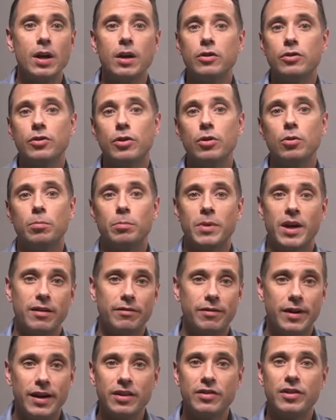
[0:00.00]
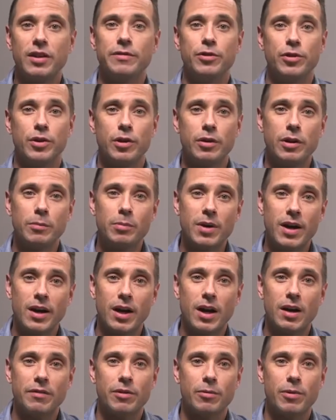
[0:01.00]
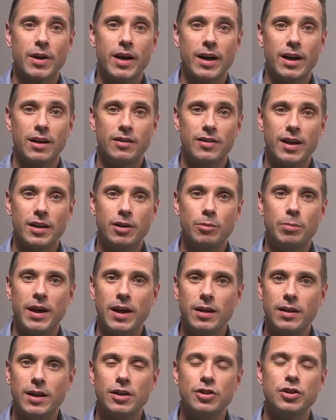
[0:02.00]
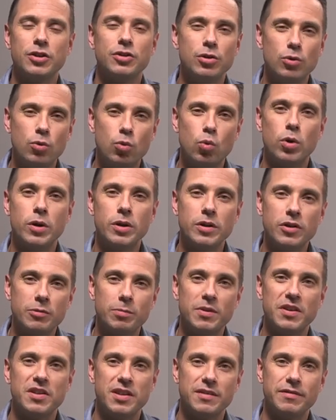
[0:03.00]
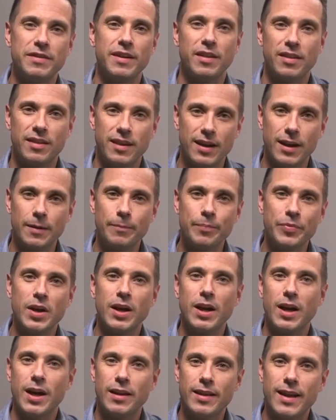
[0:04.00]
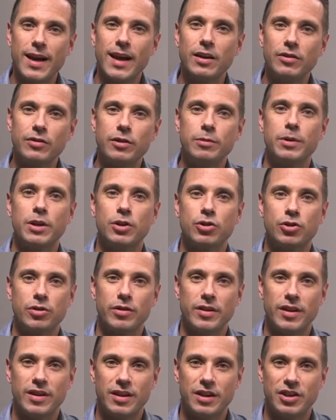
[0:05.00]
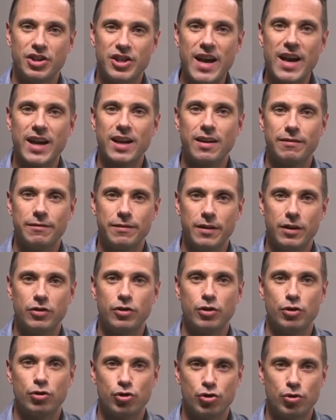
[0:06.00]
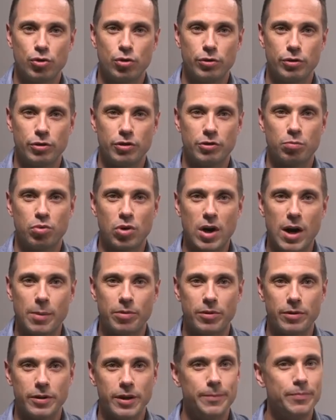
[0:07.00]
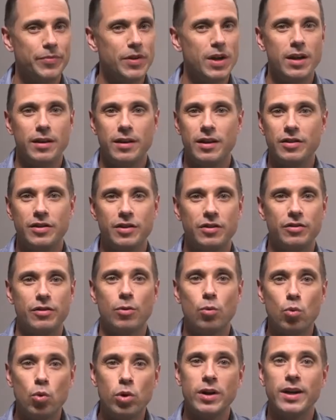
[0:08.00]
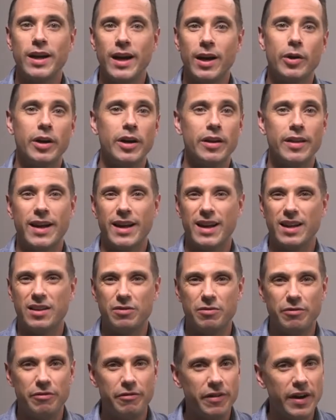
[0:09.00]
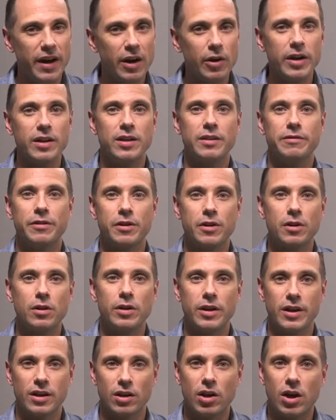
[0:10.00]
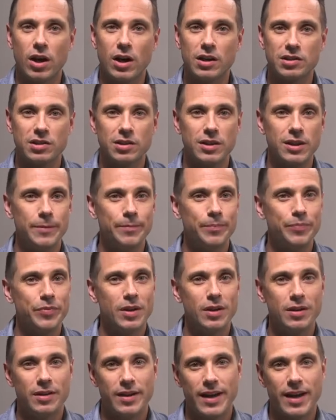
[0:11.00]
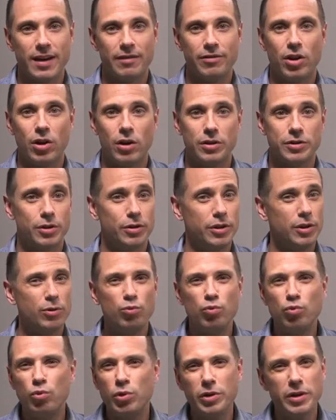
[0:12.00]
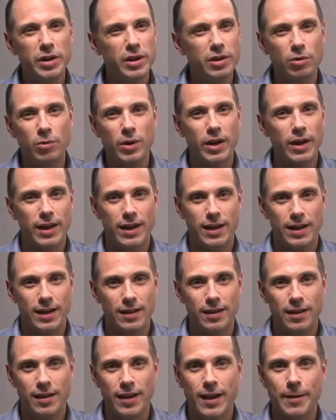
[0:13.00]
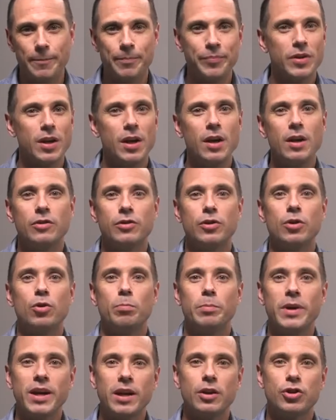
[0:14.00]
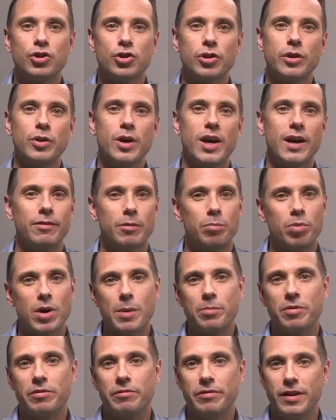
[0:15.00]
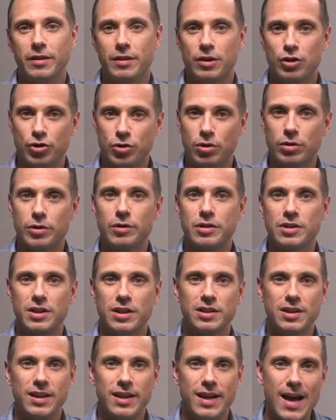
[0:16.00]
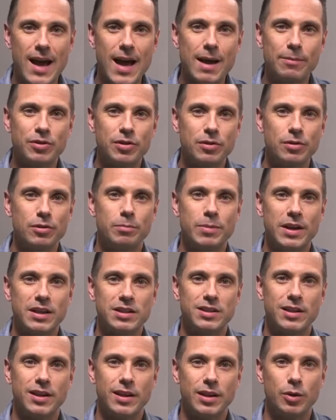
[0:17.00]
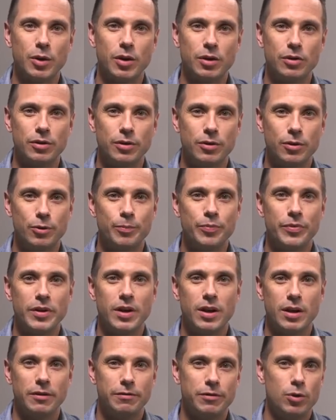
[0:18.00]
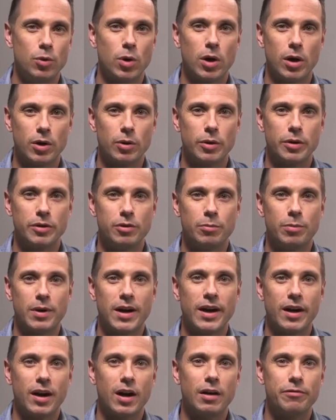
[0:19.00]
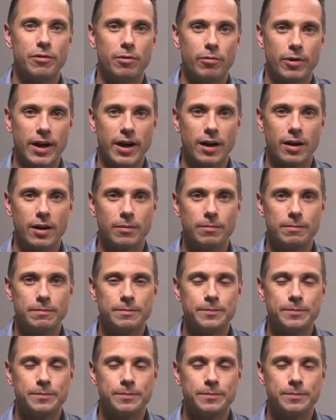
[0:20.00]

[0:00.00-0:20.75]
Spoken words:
So my advice, if you're going to buy off the rack, is that you pay attention to one specific thing, and that is to make sure that the jacket fits your shoulders properly. This is the one area that is very difficult and costly to have altered. You really don't want to get into that. So making sure you have a proper fit in the shoulders is the absolute best thing you can do if you are going to buy off the rack.